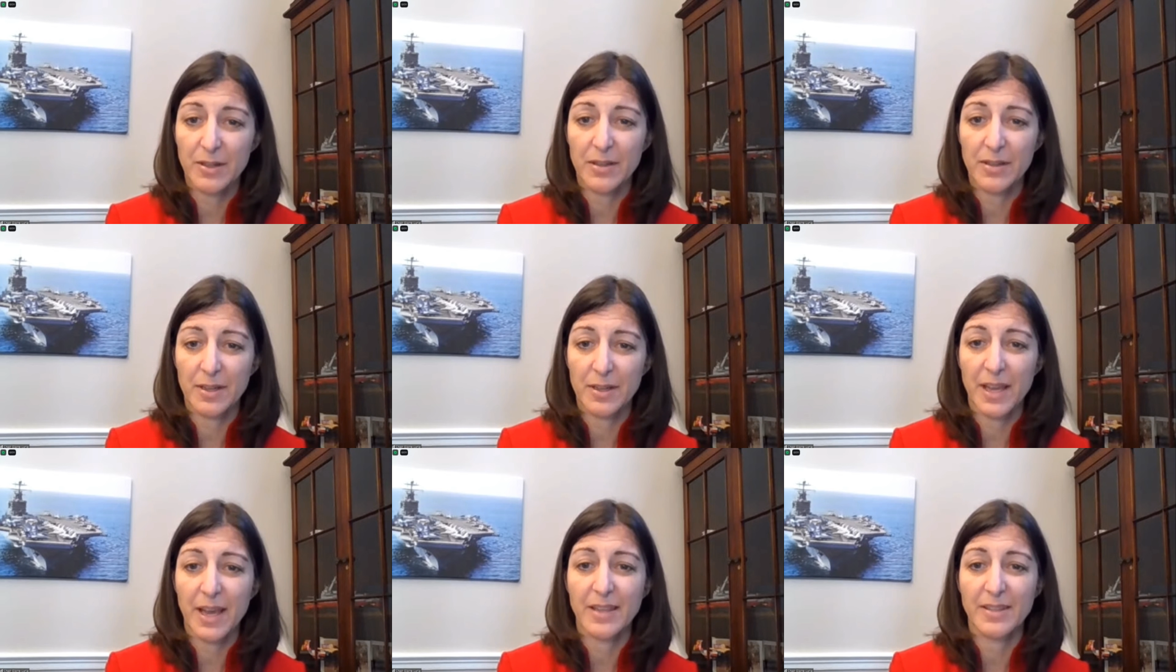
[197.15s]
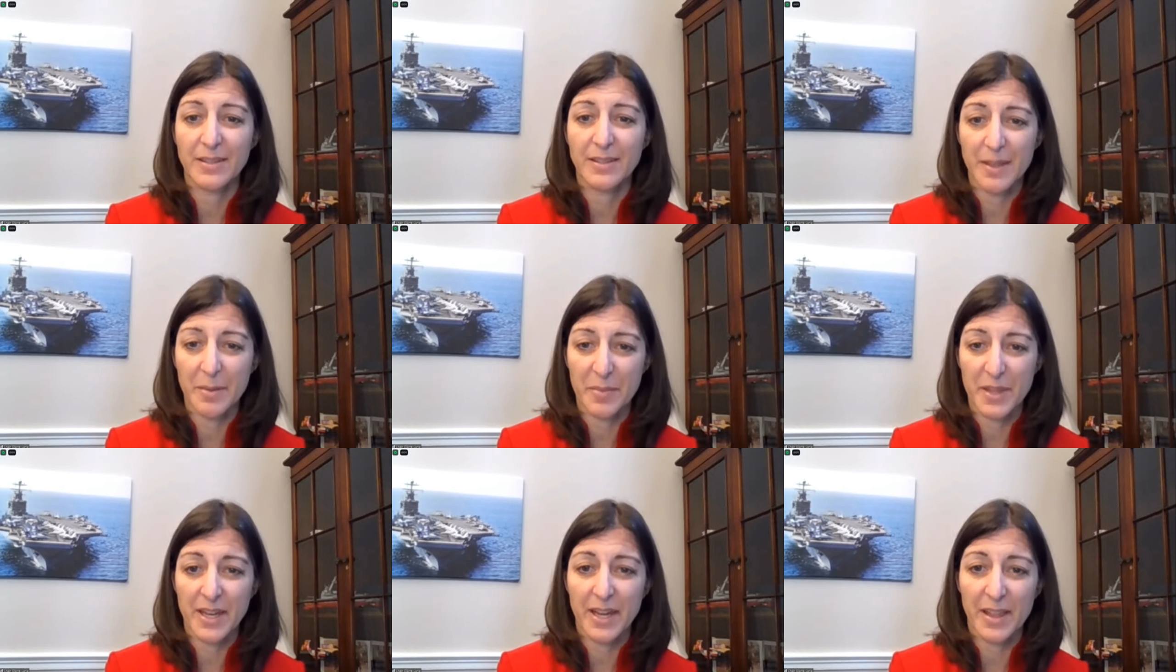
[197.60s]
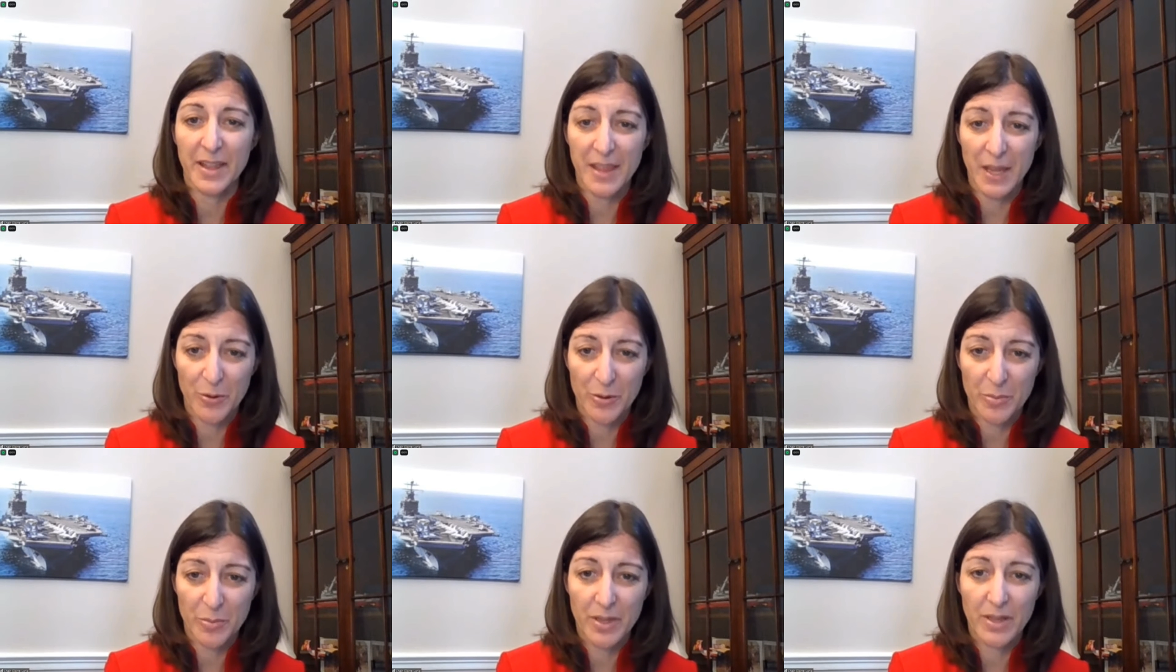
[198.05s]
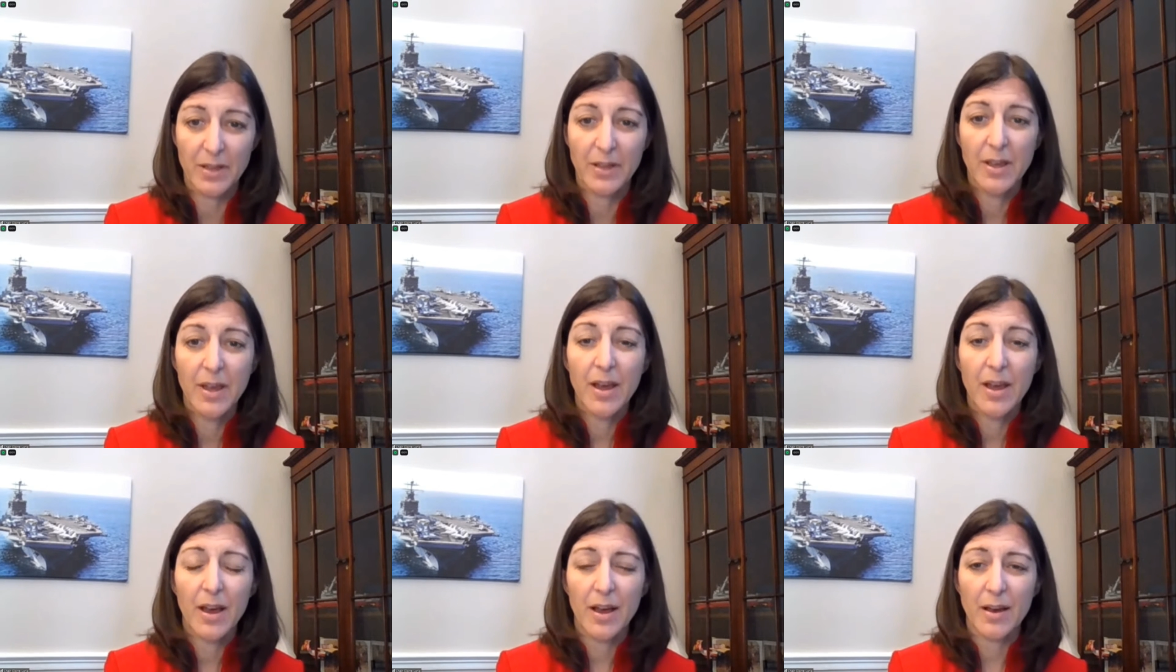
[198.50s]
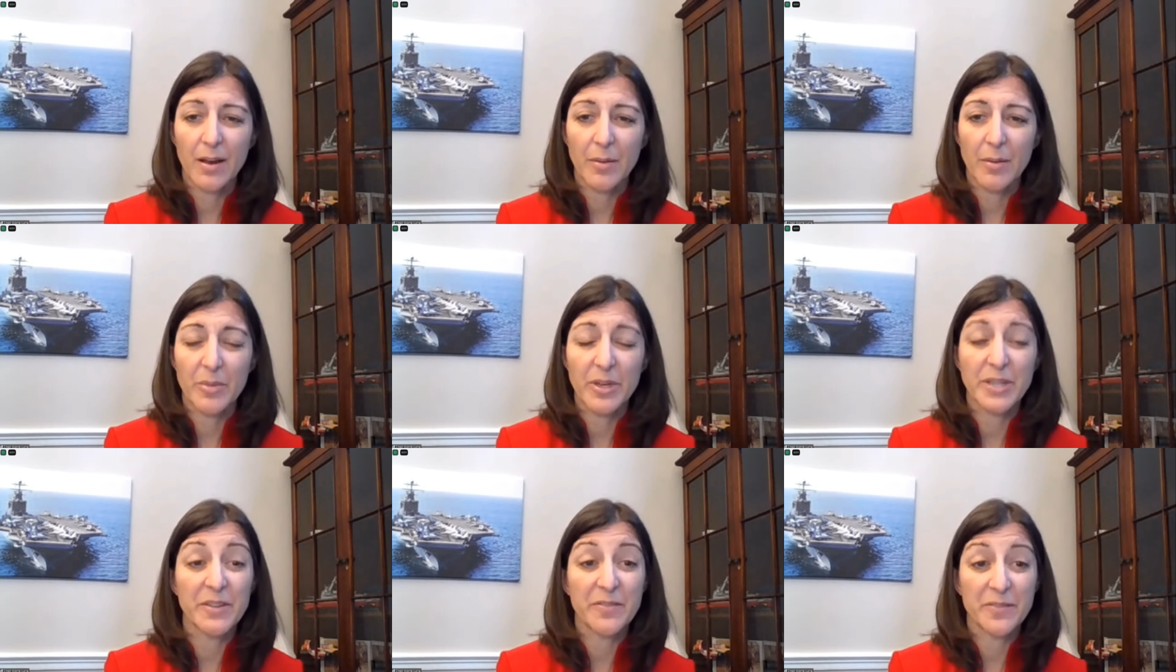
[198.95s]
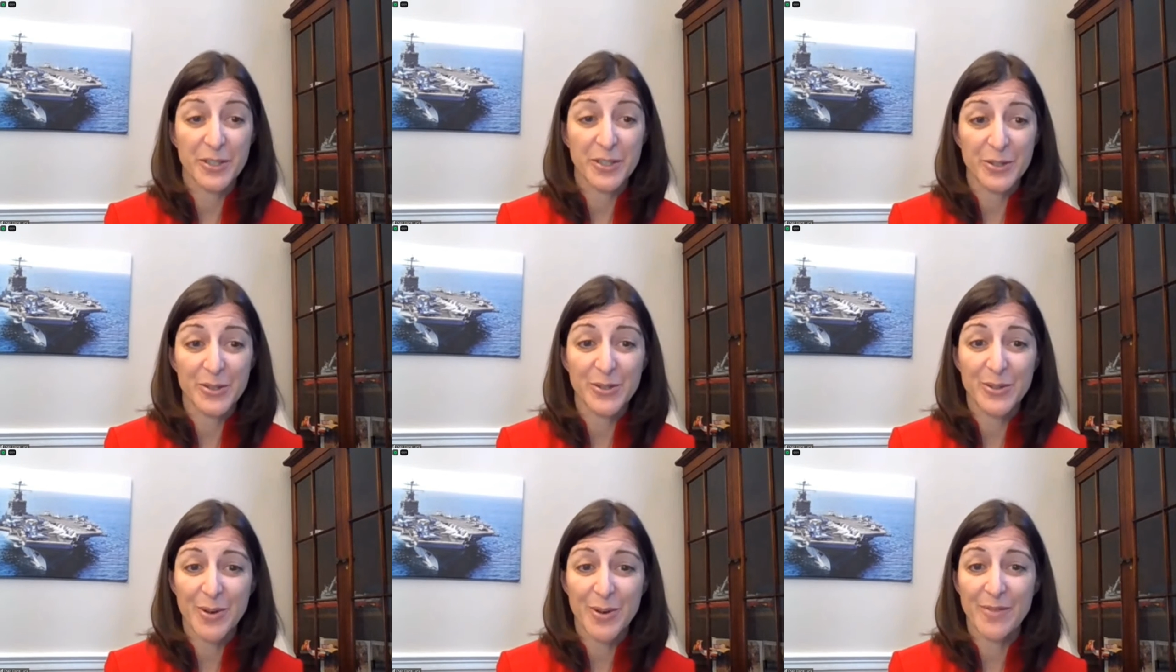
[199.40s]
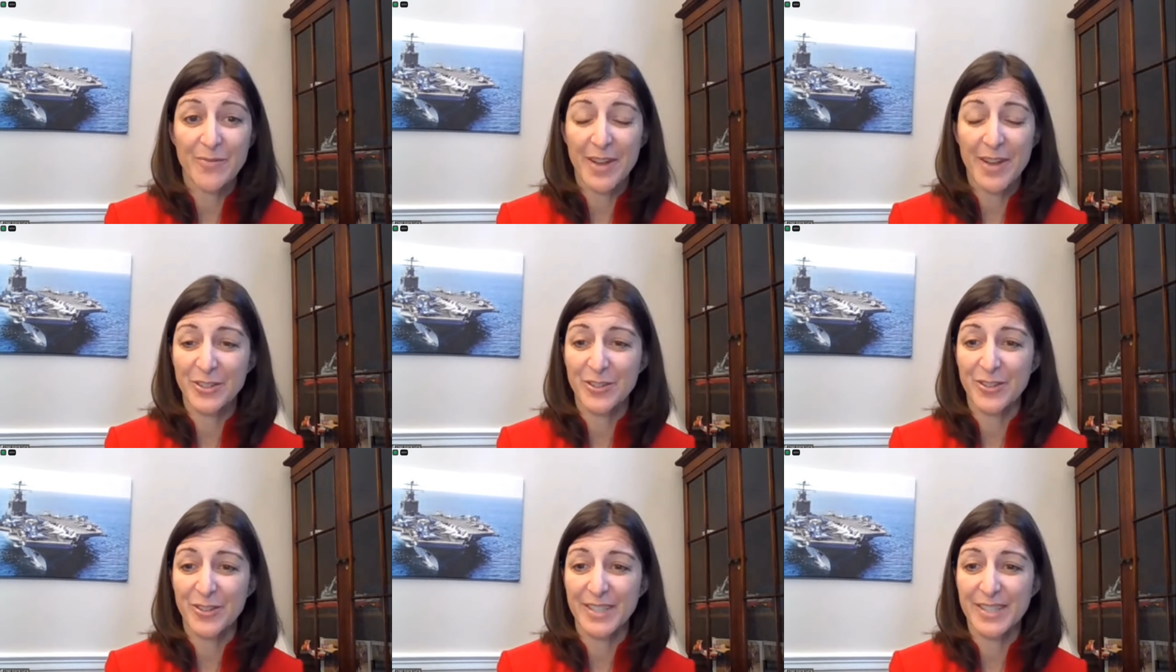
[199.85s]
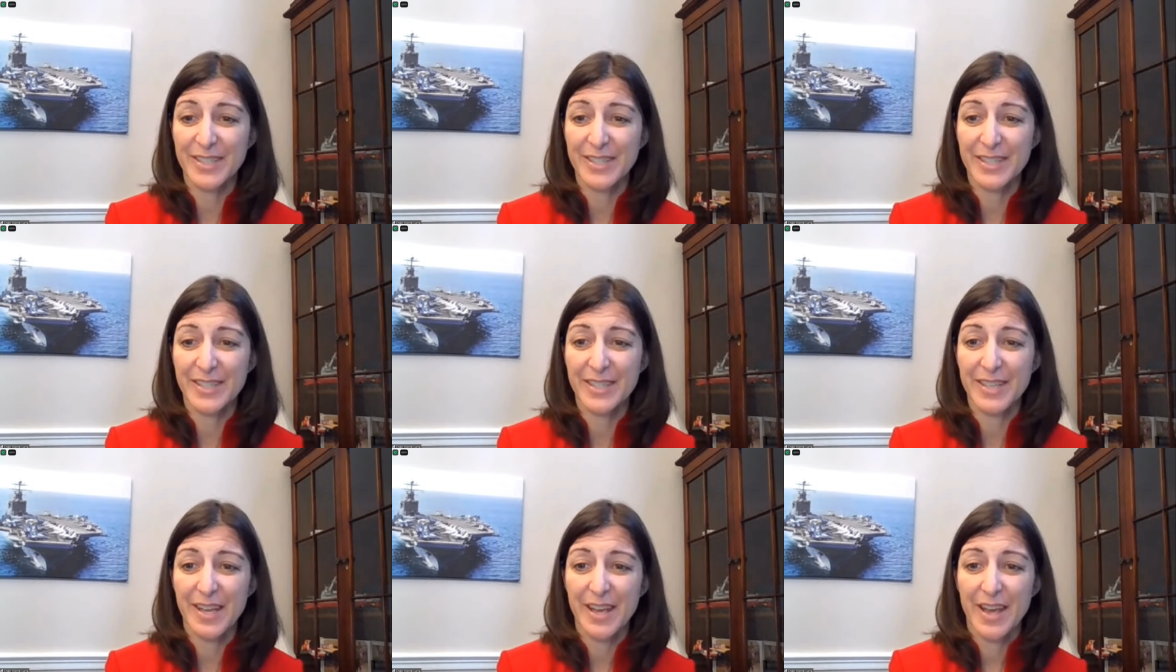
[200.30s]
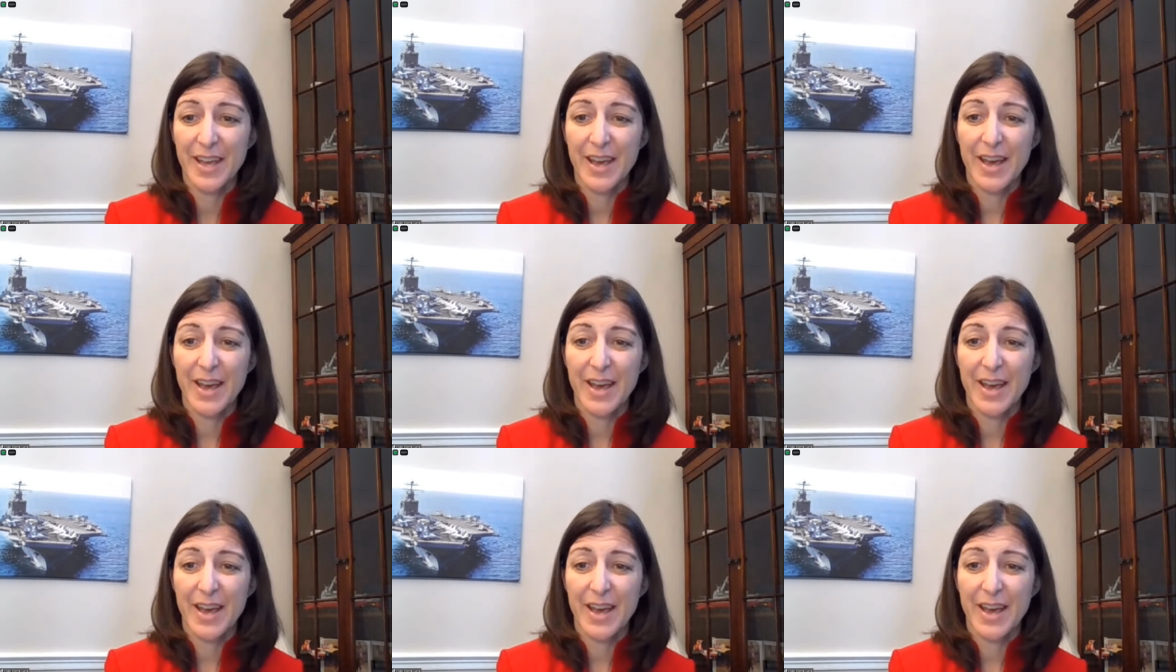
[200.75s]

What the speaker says: So again, something I think would be beneficial to our veterans.